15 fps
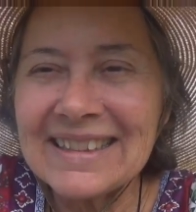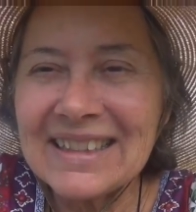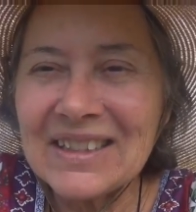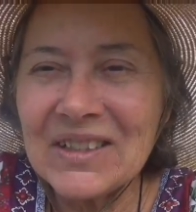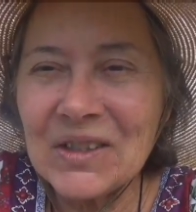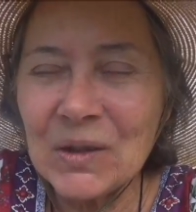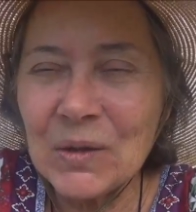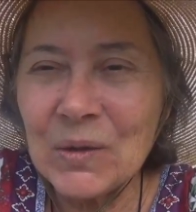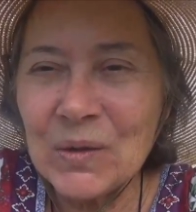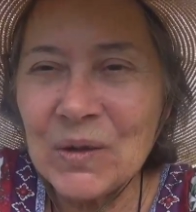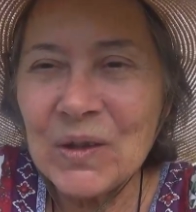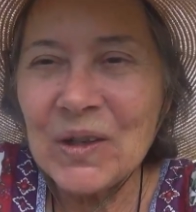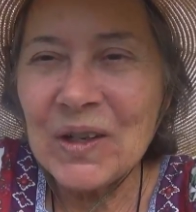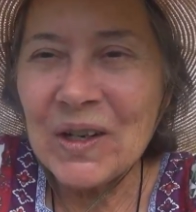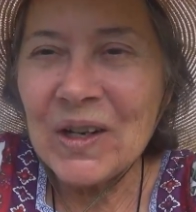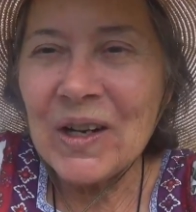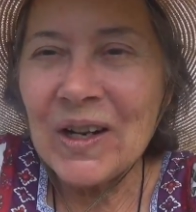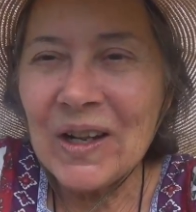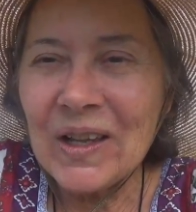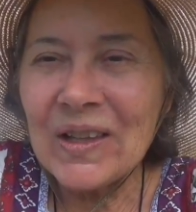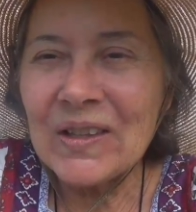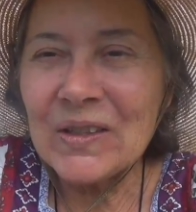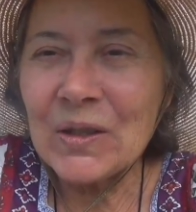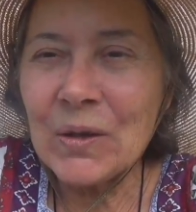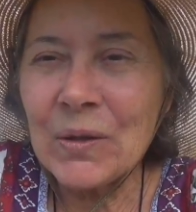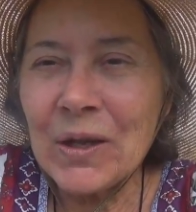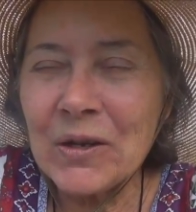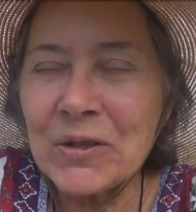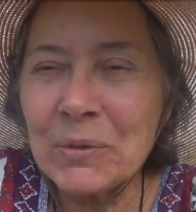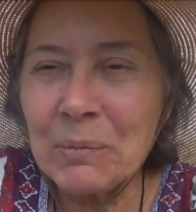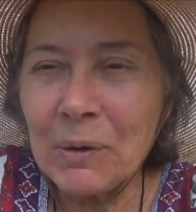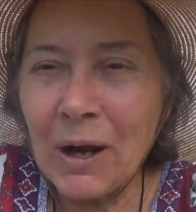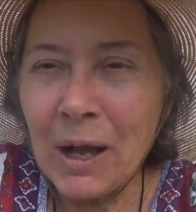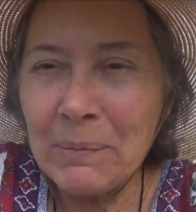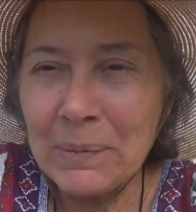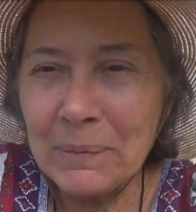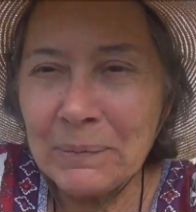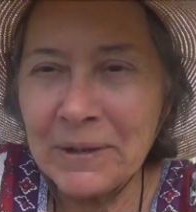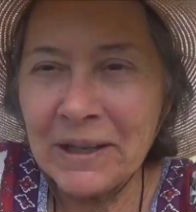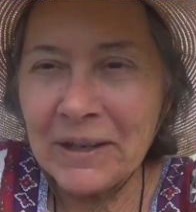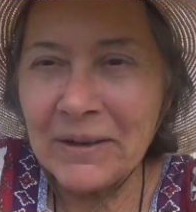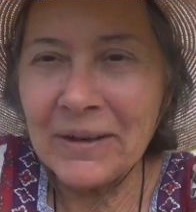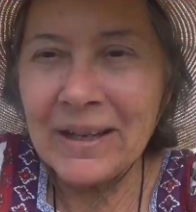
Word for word: So, so there's a problem there,